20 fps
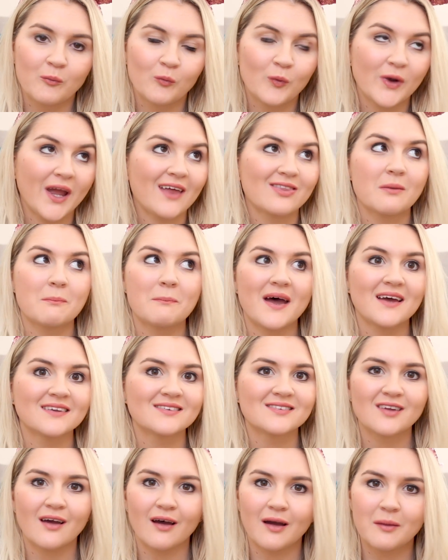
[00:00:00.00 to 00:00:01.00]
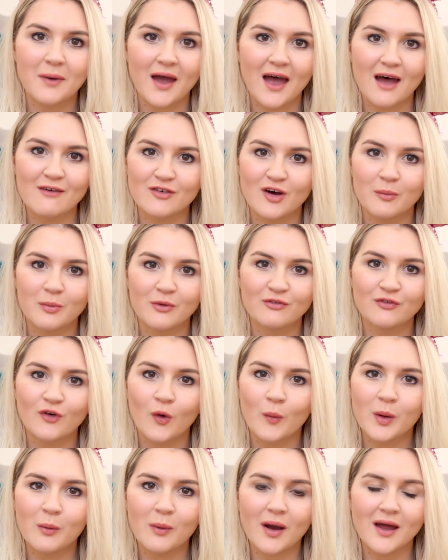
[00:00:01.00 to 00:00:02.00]
We had the best time ever.
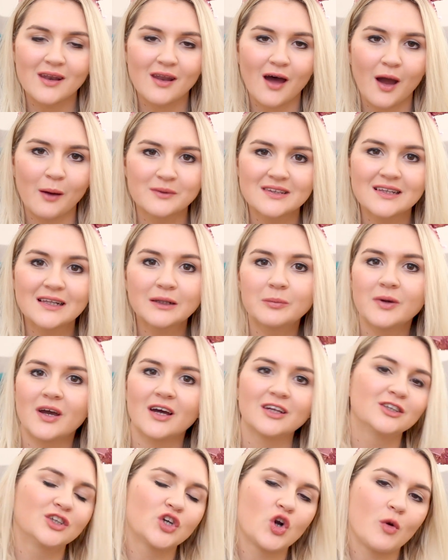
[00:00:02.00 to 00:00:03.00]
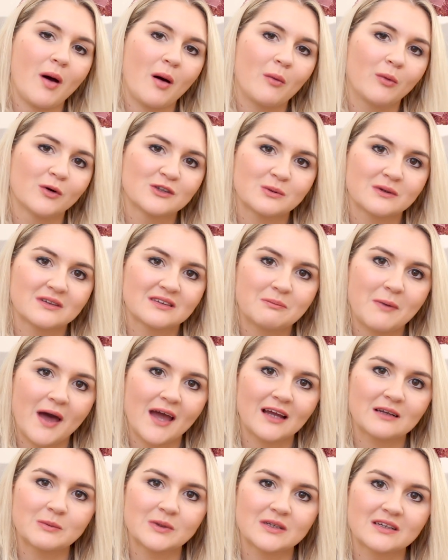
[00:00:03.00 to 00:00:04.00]
Before we went, I was a little bit unsure about what to
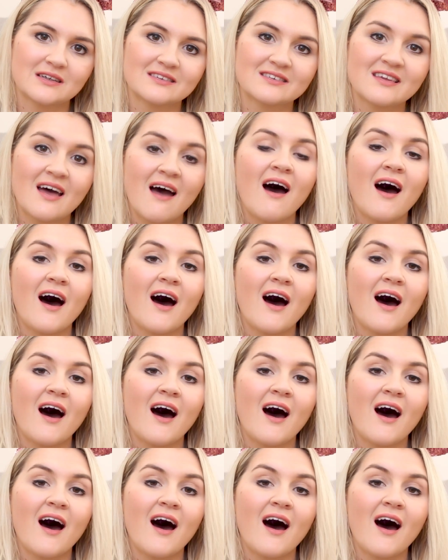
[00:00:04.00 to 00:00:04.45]
expect because